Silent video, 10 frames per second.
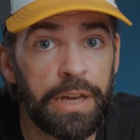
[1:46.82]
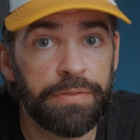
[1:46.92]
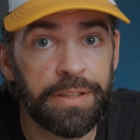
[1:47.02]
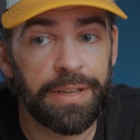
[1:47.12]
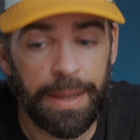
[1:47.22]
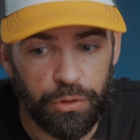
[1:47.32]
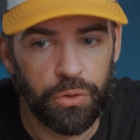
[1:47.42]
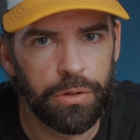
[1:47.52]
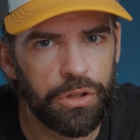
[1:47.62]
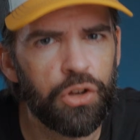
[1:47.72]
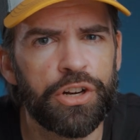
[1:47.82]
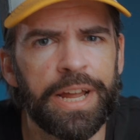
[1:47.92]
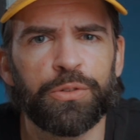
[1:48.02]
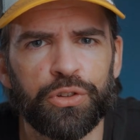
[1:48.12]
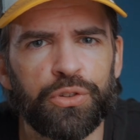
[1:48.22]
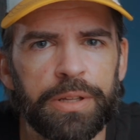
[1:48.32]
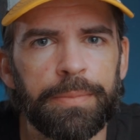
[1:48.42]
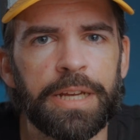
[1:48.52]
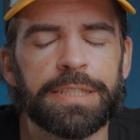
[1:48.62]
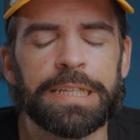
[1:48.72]
have the time to learn how to do it
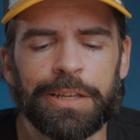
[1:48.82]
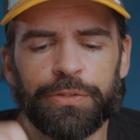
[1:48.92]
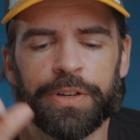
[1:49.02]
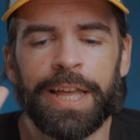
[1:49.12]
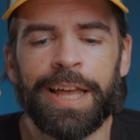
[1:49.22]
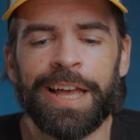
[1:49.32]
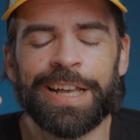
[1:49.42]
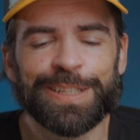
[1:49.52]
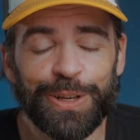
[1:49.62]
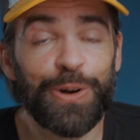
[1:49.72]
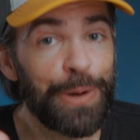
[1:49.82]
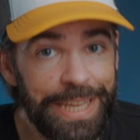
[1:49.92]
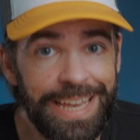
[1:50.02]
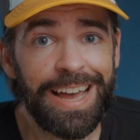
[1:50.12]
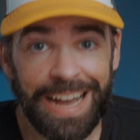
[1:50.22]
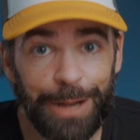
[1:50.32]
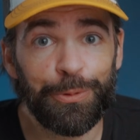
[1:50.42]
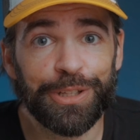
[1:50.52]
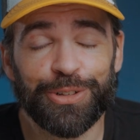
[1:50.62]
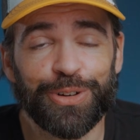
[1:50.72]
myself. So yeah, I
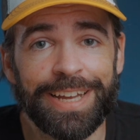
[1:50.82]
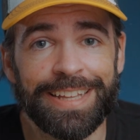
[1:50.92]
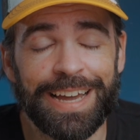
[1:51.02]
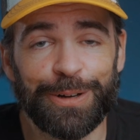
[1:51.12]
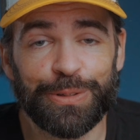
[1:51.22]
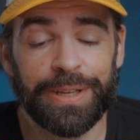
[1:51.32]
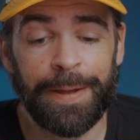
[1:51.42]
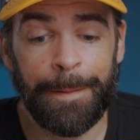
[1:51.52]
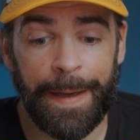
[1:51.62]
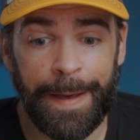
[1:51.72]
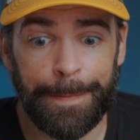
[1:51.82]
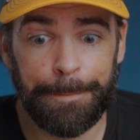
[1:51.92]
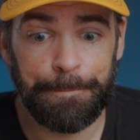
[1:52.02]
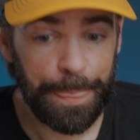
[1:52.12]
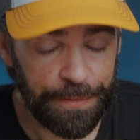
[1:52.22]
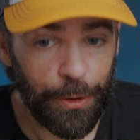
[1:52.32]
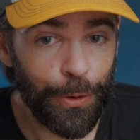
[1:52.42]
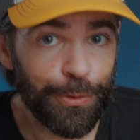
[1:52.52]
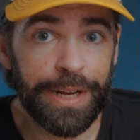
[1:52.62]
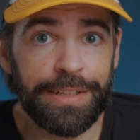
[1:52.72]
want to try it out. And
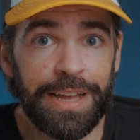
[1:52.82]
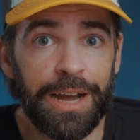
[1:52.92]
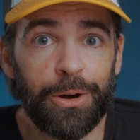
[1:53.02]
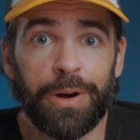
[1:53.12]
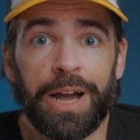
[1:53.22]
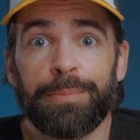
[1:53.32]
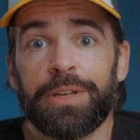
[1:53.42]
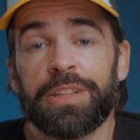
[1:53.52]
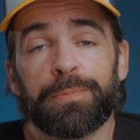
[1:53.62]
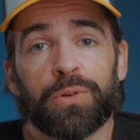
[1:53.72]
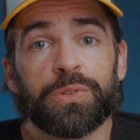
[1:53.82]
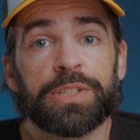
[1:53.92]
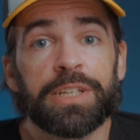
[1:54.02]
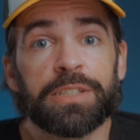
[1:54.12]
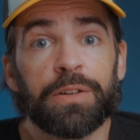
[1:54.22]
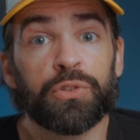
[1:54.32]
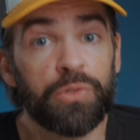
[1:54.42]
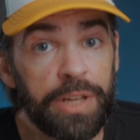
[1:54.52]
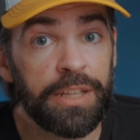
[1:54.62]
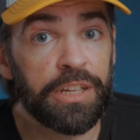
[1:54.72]
so right now I'm in the process of
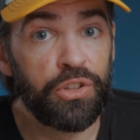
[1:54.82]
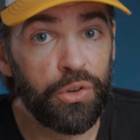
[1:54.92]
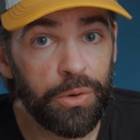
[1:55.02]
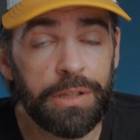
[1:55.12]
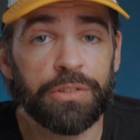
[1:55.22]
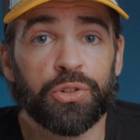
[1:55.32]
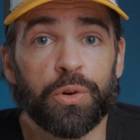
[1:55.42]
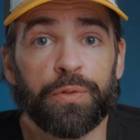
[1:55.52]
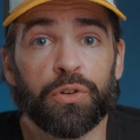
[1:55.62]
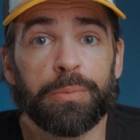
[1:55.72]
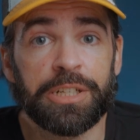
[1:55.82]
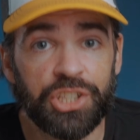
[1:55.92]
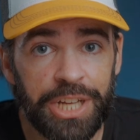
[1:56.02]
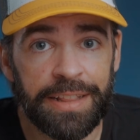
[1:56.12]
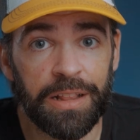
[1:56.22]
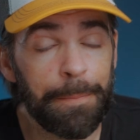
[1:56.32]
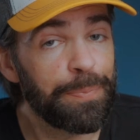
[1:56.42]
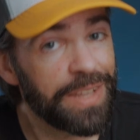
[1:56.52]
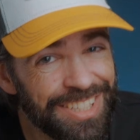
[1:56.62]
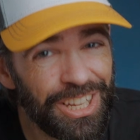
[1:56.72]
creating a new intro for my channel.
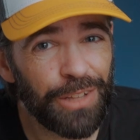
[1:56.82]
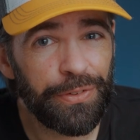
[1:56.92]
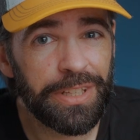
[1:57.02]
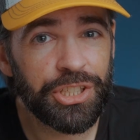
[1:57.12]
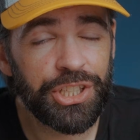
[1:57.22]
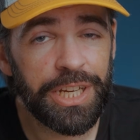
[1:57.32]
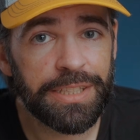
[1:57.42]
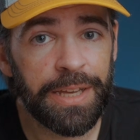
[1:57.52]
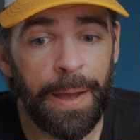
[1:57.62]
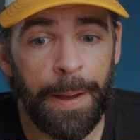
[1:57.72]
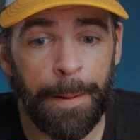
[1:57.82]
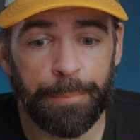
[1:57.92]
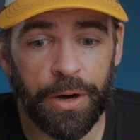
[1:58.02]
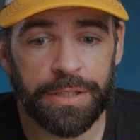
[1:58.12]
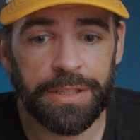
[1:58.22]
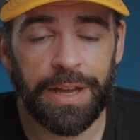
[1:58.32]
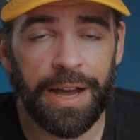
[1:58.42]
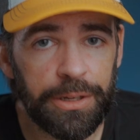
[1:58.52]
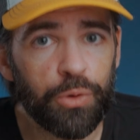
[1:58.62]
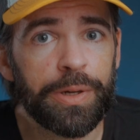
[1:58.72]
It's not finished yet. But
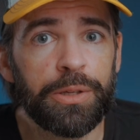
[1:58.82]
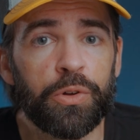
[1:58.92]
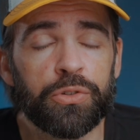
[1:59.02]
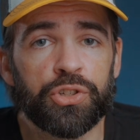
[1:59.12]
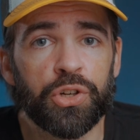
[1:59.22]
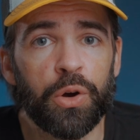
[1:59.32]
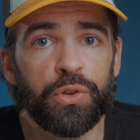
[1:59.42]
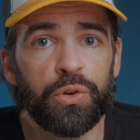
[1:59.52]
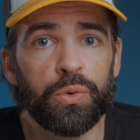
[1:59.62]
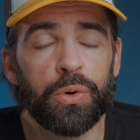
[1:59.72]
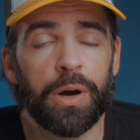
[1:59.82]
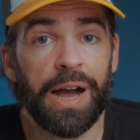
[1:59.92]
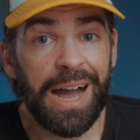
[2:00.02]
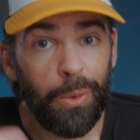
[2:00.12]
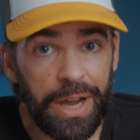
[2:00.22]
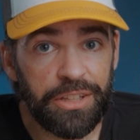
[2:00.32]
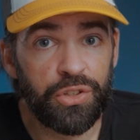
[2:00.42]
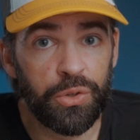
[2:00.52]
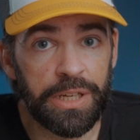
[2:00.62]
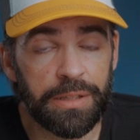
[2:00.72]
I already want to show you how I
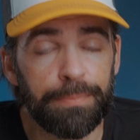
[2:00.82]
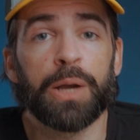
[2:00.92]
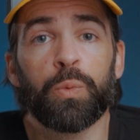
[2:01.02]
do it, my